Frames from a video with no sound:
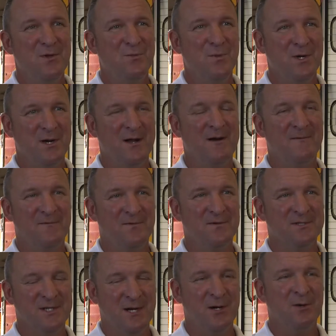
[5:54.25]
we got our
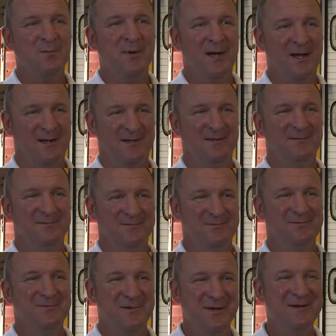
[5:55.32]
first air pack.
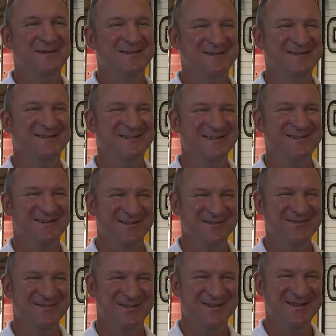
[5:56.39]
You
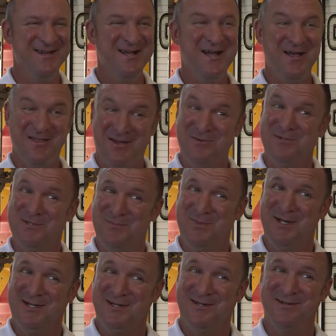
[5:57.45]
know, that was a
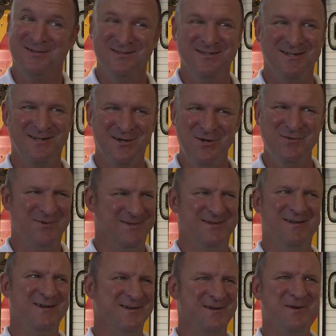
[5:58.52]
big deal. It's like, oh, you
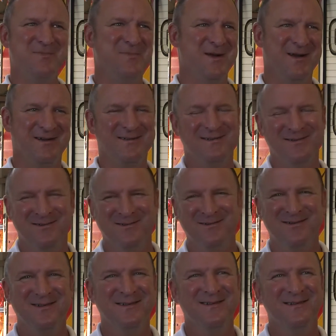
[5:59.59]
got an air pack, you
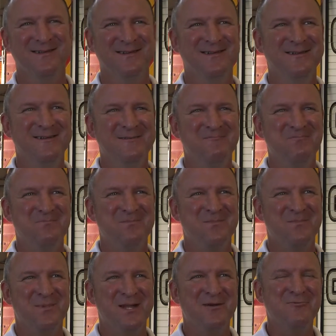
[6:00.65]
know.
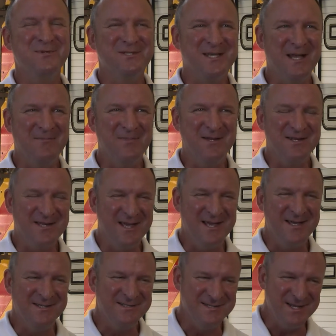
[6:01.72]
But it was kept in a
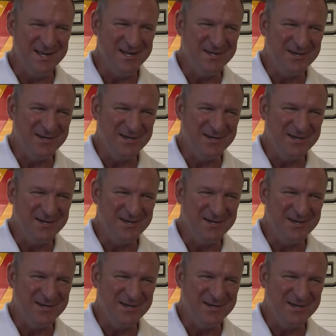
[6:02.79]
case, in